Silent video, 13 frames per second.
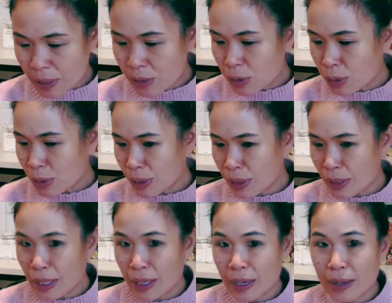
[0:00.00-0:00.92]
enjoy
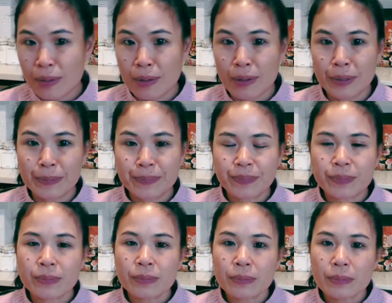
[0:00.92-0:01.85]
looking at the
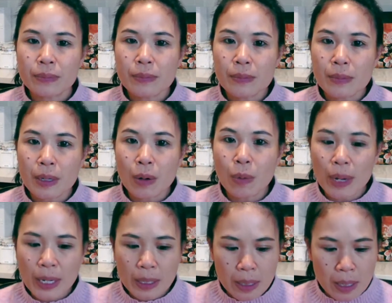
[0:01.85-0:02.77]

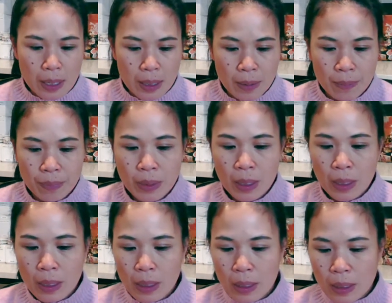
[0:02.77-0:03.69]
wet
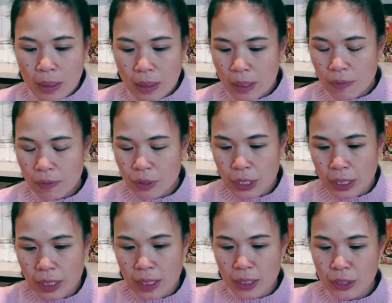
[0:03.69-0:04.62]
leaf, which I
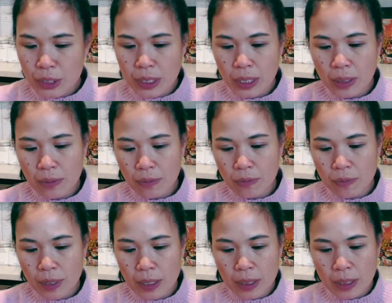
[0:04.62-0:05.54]
could actually
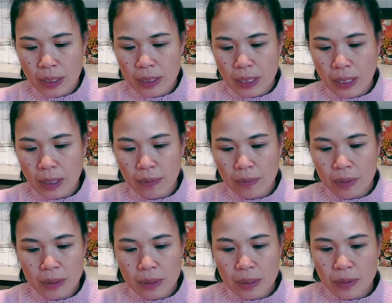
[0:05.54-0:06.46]
unveil because I have the
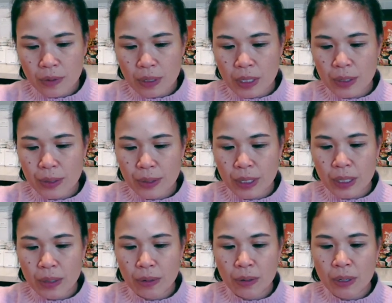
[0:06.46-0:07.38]
silver needle
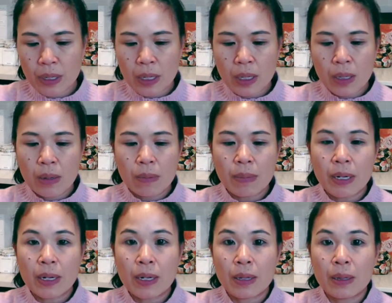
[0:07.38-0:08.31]
here. But
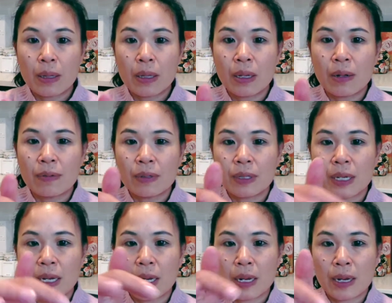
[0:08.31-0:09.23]
I love
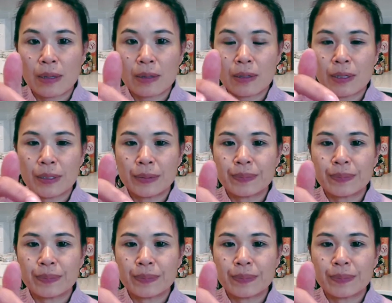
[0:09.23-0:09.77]
looking at the